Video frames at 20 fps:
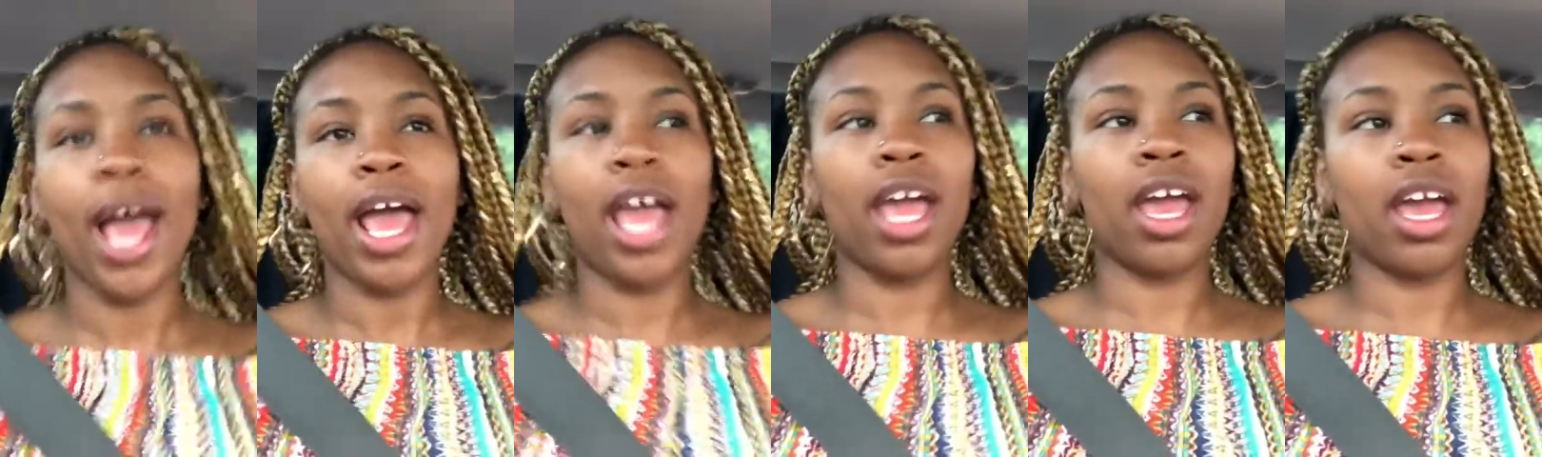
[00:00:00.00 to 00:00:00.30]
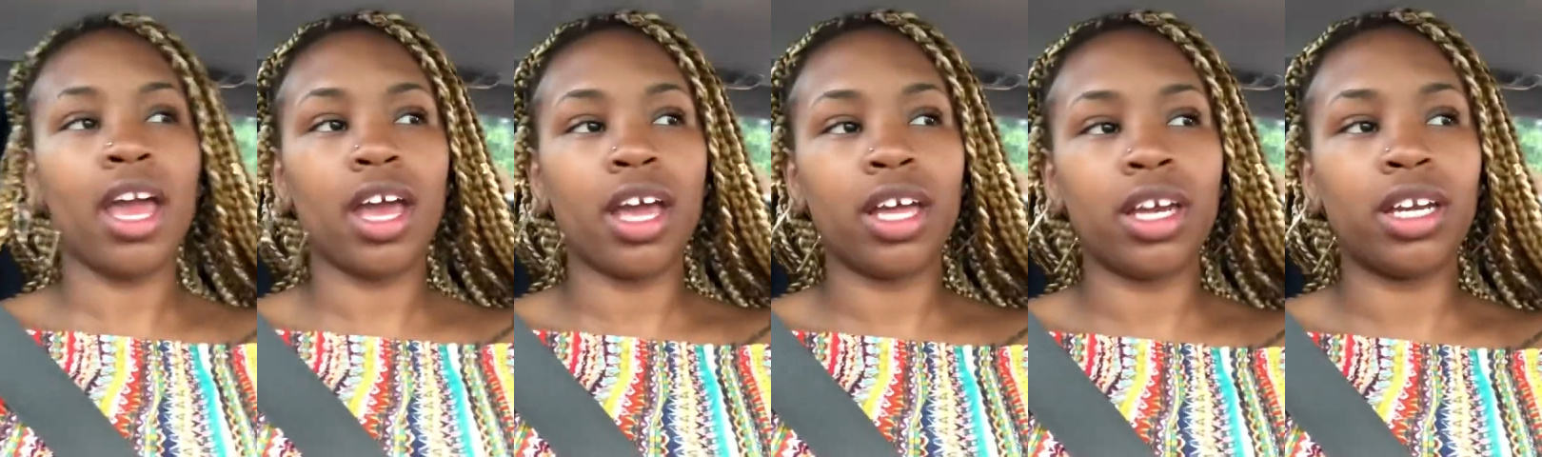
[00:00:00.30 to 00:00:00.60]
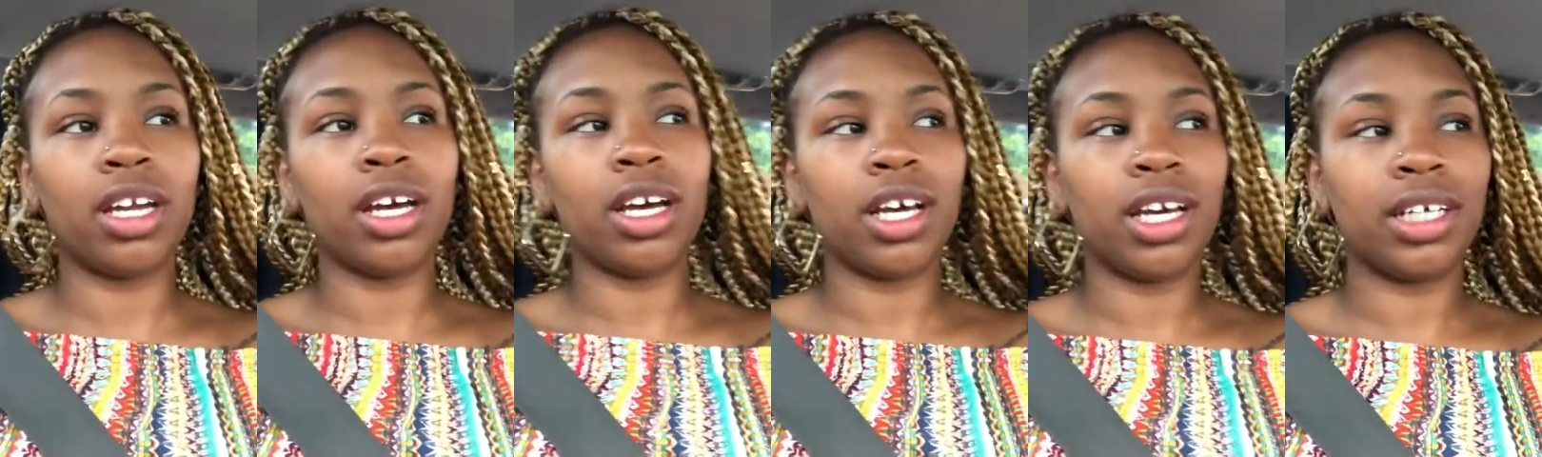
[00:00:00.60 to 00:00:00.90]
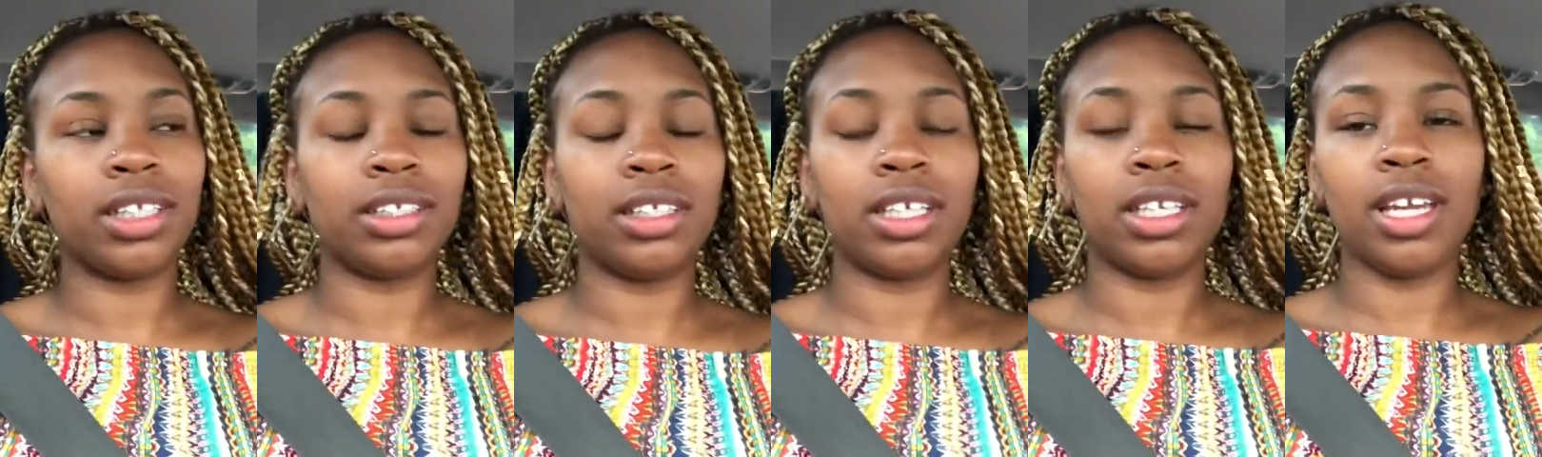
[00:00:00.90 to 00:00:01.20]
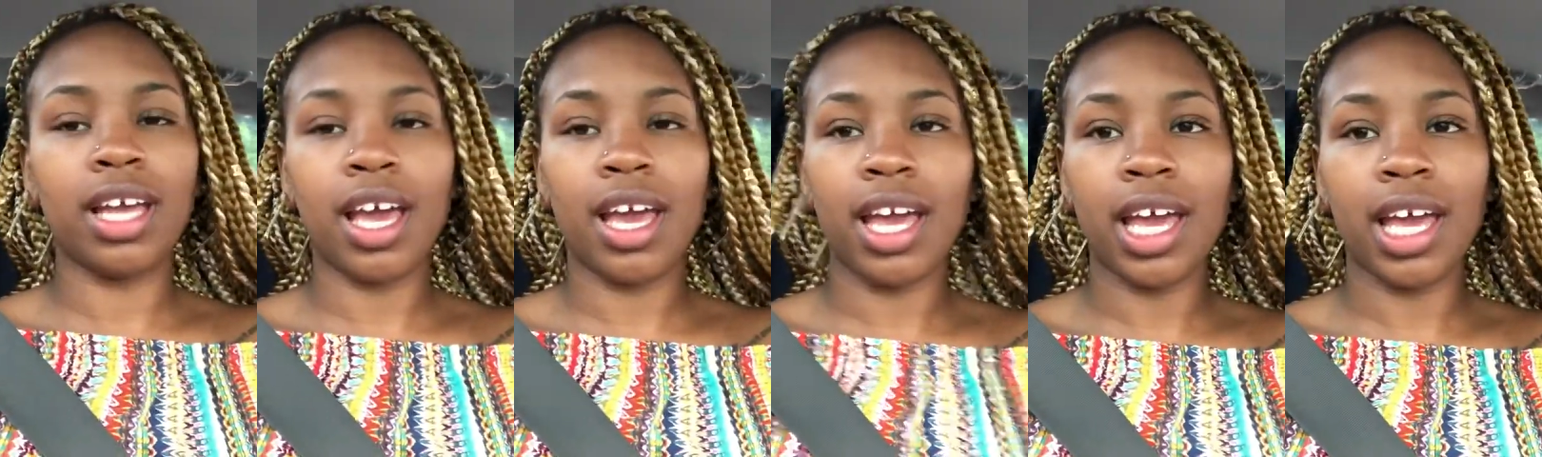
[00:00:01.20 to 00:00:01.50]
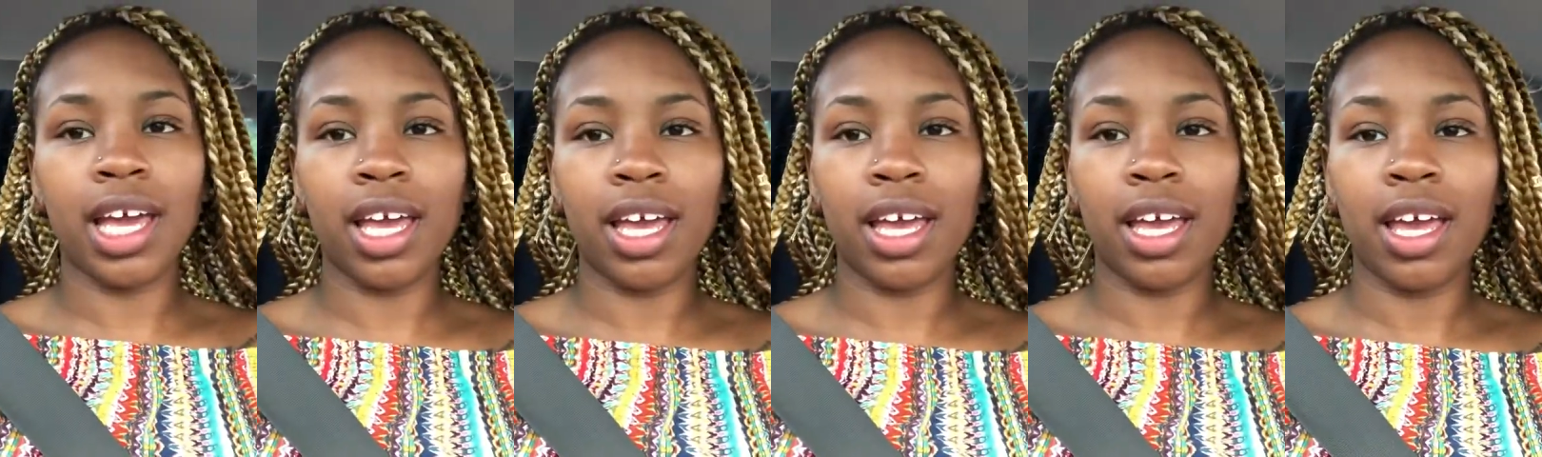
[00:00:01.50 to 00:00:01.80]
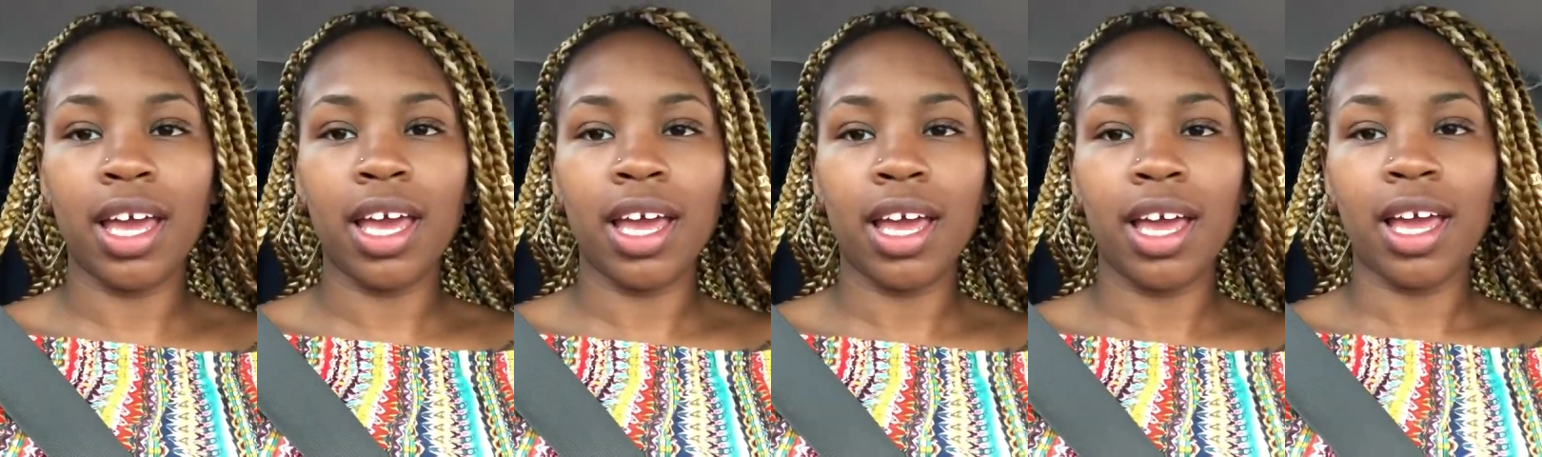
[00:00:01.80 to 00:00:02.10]
and uh, today
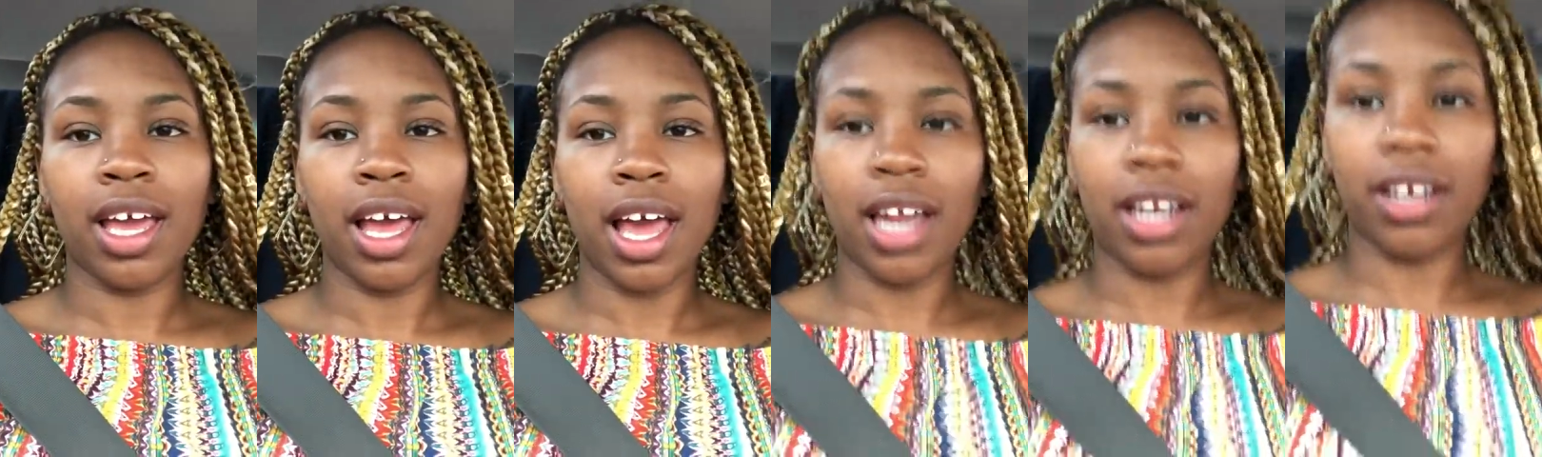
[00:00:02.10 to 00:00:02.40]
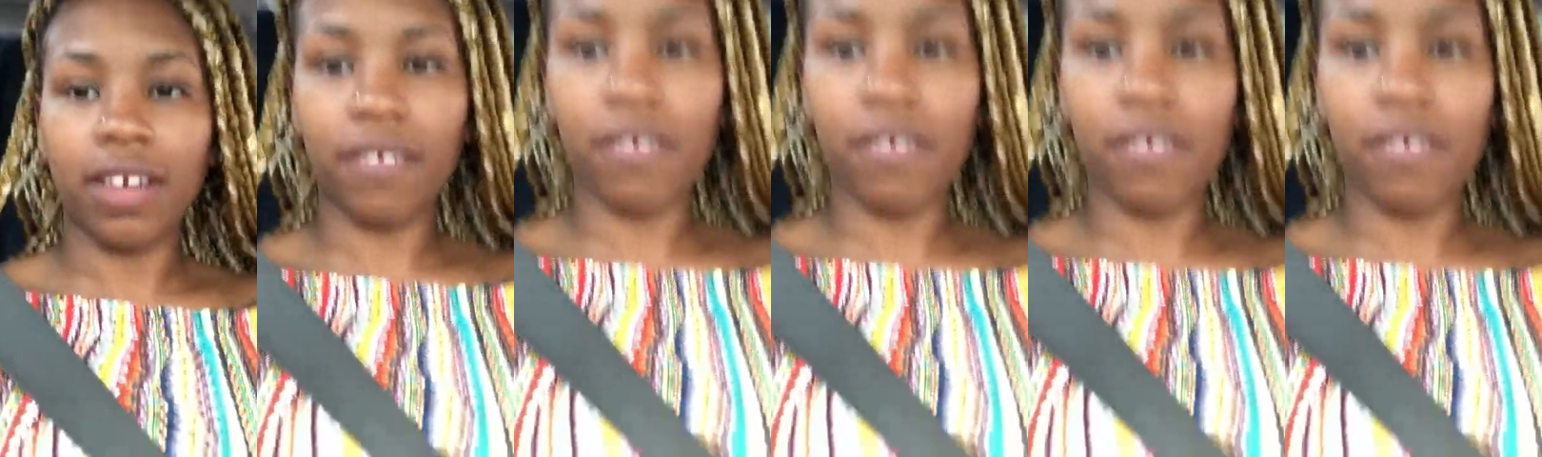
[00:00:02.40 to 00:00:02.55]
i look